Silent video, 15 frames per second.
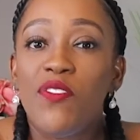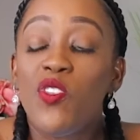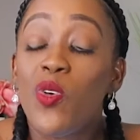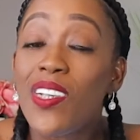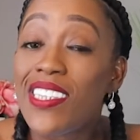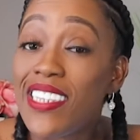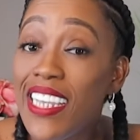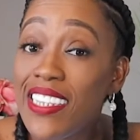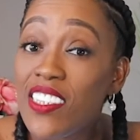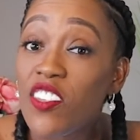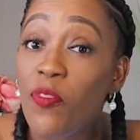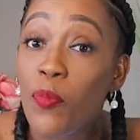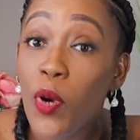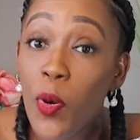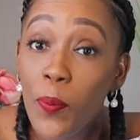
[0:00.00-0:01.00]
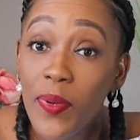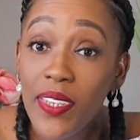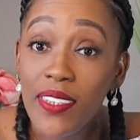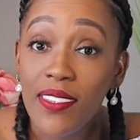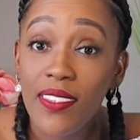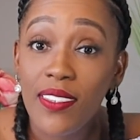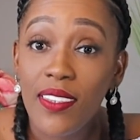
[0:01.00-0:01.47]
gives you a sense of
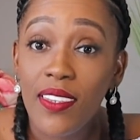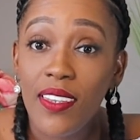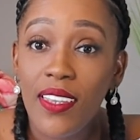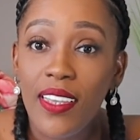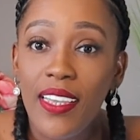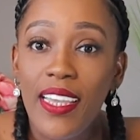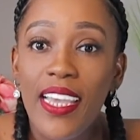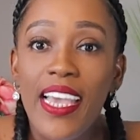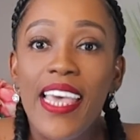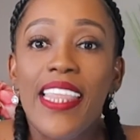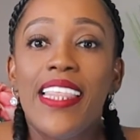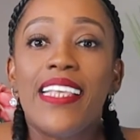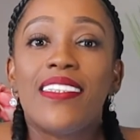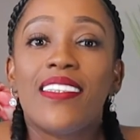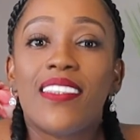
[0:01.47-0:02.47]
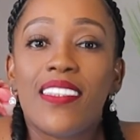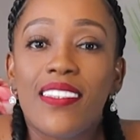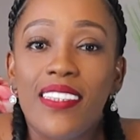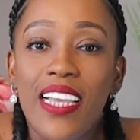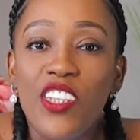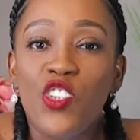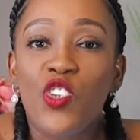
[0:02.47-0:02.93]
purpose. This is
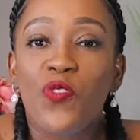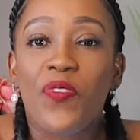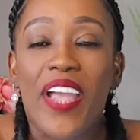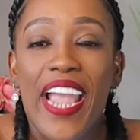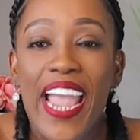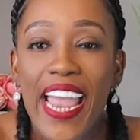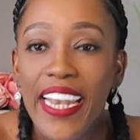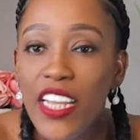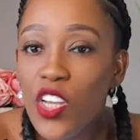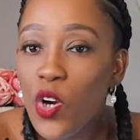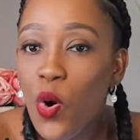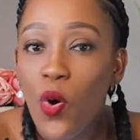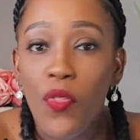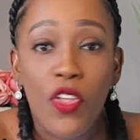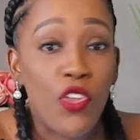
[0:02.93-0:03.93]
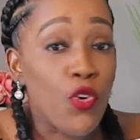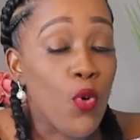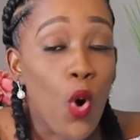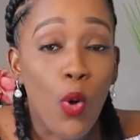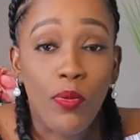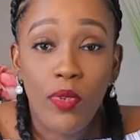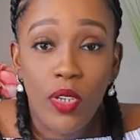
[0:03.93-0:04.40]
essential for any goal that you
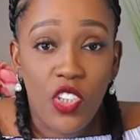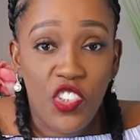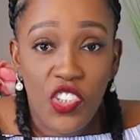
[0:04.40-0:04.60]
hope to